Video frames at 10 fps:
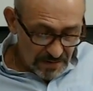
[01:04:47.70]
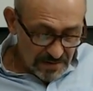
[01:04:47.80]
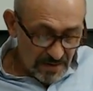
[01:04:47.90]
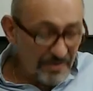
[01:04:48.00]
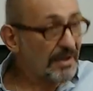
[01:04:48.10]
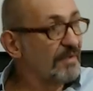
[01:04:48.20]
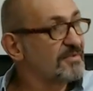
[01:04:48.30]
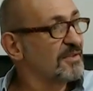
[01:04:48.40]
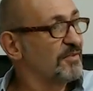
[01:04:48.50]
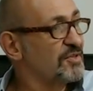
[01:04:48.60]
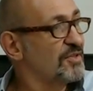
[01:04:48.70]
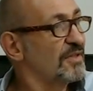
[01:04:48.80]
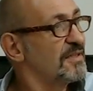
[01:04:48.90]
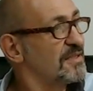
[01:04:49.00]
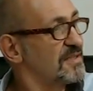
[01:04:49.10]
So I think I've
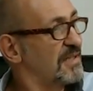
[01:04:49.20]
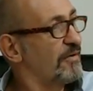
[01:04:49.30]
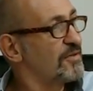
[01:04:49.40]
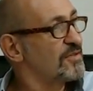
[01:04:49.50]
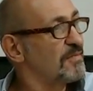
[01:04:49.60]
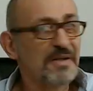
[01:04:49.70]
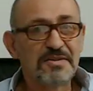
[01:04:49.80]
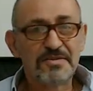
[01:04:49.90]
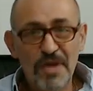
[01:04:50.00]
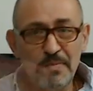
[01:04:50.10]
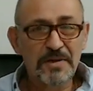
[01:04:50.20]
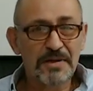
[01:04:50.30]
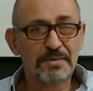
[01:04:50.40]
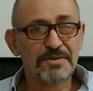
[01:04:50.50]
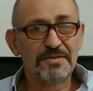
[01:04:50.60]
sufficiently discouraged them that nobody
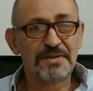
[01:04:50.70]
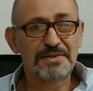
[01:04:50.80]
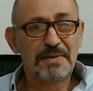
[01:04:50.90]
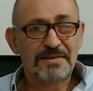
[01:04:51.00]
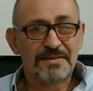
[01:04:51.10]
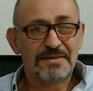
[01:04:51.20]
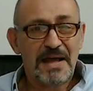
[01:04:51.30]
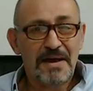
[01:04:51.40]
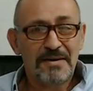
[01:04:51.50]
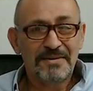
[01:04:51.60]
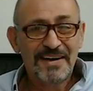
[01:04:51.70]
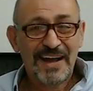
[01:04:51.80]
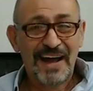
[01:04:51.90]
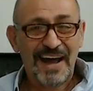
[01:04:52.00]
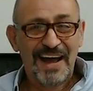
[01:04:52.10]
will do this method now.
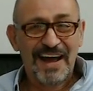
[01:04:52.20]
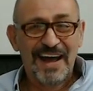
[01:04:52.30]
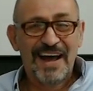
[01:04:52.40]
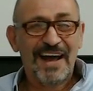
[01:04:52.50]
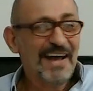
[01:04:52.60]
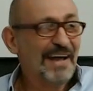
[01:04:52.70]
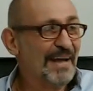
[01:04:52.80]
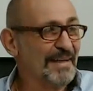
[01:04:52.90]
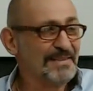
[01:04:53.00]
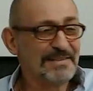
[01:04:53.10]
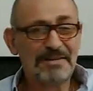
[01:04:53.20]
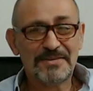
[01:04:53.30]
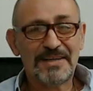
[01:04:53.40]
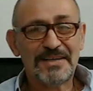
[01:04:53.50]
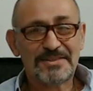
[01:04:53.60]
It's
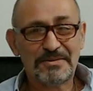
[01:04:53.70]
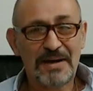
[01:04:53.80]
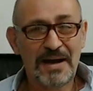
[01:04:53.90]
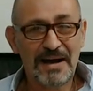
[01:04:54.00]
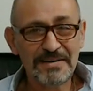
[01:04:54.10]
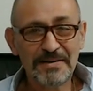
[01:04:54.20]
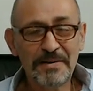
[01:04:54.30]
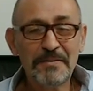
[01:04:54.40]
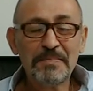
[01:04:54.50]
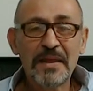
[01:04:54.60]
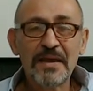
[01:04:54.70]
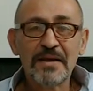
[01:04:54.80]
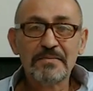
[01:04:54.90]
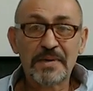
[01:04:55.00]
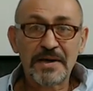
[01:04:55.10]
definitely too hard.
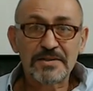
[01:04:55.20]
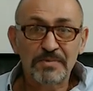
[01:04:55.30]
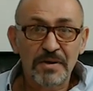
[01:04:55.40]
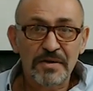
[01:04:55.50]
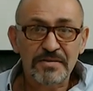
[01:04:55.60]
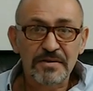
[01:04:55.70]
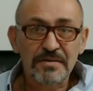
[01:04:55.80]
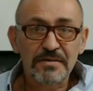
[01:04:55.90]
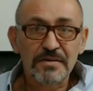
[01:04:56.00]
but it's worth it.